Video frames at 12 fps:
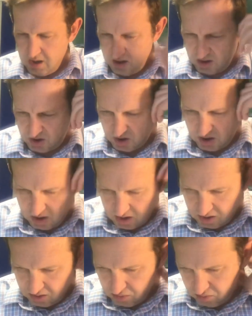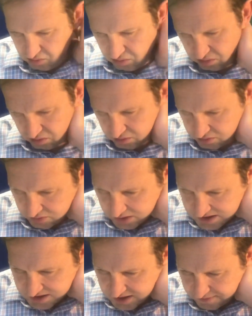So,
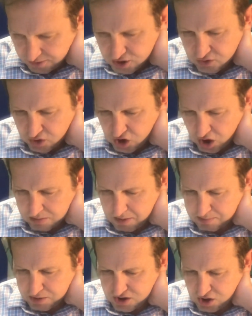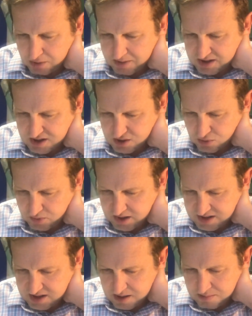let's see. First of all, we talked about B'tsalm
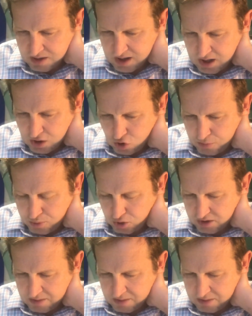HaTsarisim Upol